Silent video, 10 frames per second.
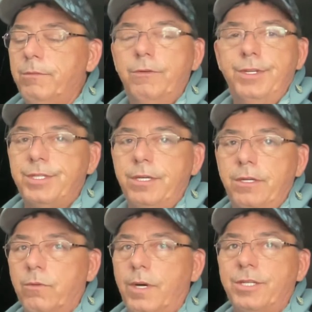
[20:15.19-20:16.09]
movies that you
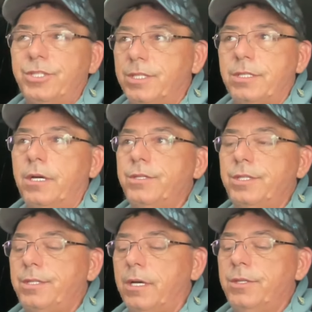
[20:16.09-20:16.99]
can watch, just tons
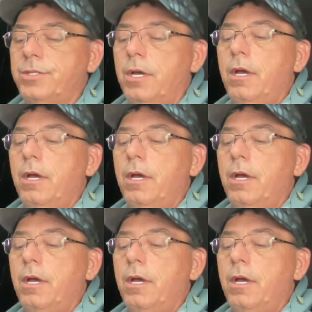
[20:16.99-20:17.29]
and tons.